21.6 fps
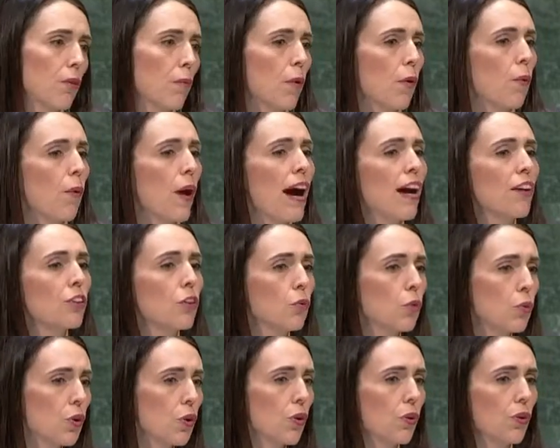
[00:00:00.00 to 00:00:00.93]
from around
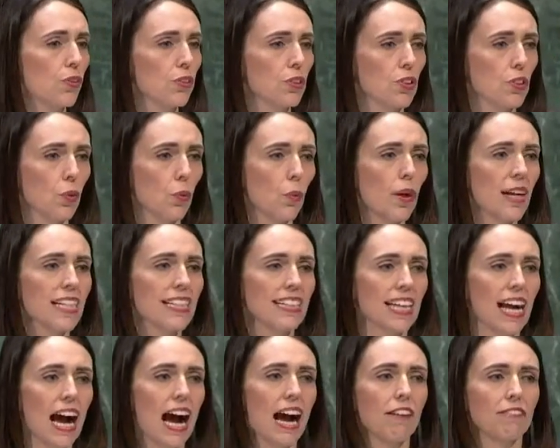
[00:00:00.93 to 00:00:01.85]
the world in the
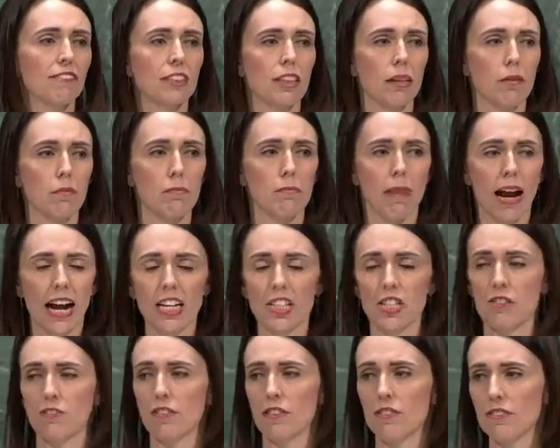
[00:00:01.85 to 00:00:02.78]
weeks after
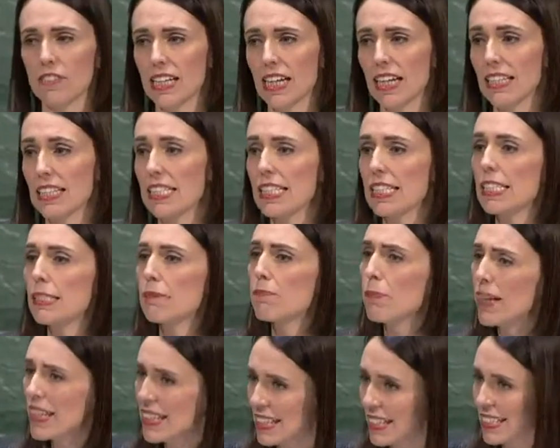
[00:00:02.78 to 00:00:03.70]
March 15
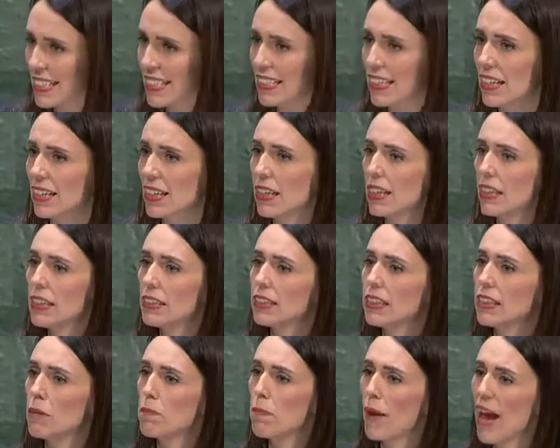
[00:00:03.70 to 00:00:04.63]
speaks
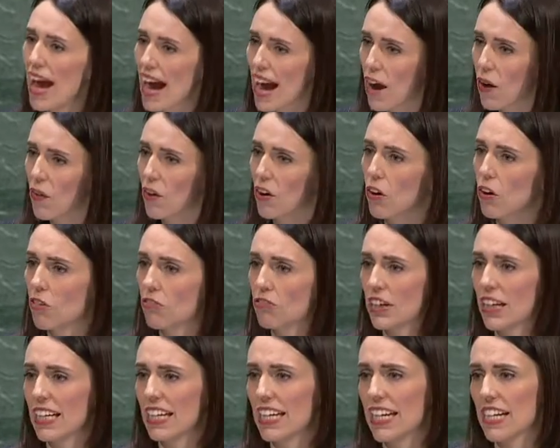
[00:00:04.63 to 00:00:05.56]
to the power
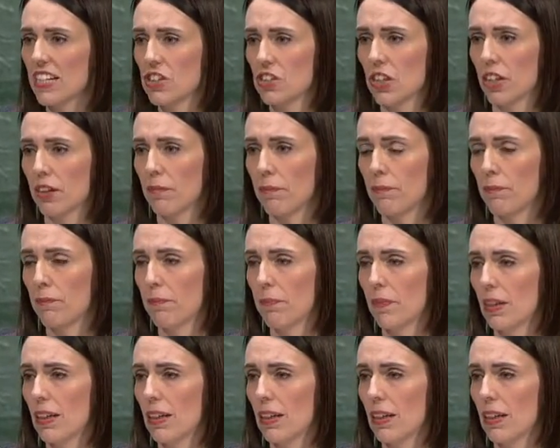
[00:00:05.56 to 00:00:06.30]
of connection.